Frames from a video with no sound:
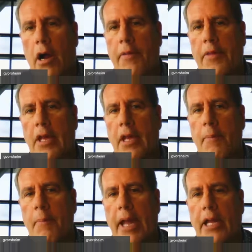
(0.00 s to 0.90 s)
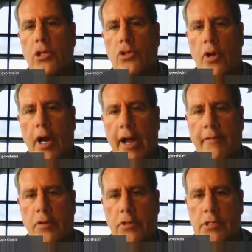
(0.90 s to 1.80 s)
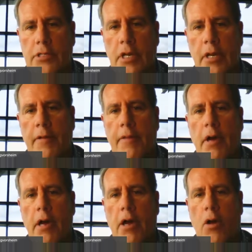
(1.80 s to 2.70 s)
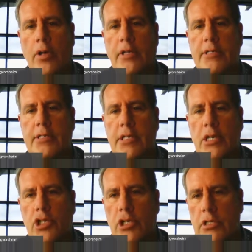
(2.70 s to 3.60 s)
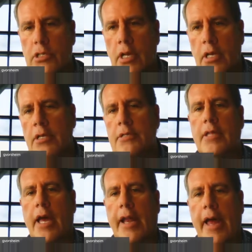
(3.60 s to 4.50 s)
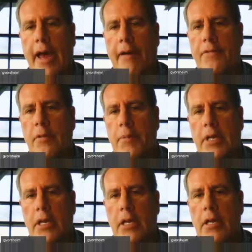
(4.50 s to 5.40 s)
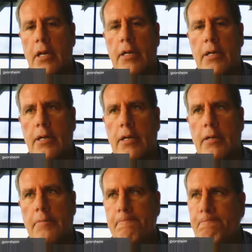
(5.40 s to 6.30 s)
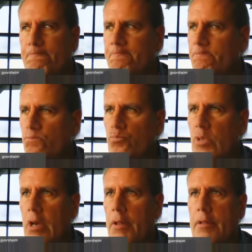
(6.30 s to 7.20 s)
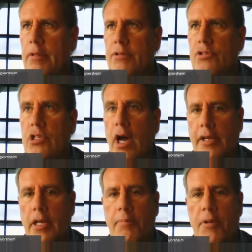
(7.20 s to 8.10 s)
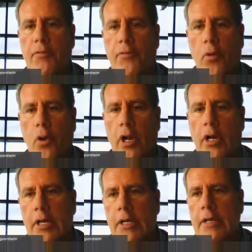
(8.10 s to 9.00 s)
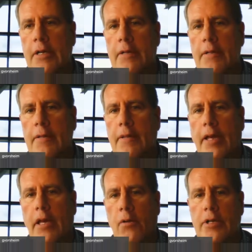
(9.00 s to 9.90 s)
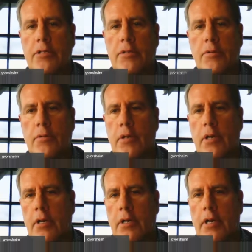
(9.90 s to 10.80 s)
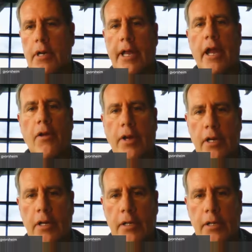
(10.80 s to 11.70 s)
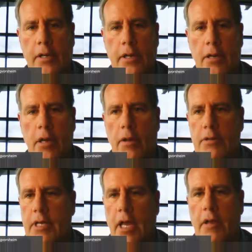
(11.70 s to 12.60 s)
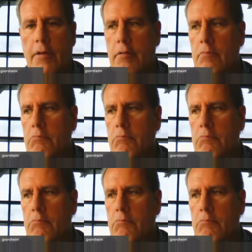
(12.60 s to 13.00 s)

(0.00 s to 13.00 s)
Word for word: are the main drivers uh, or decisions that have to be uh, you know, studied before they go into uh, an area. Uh, you know, say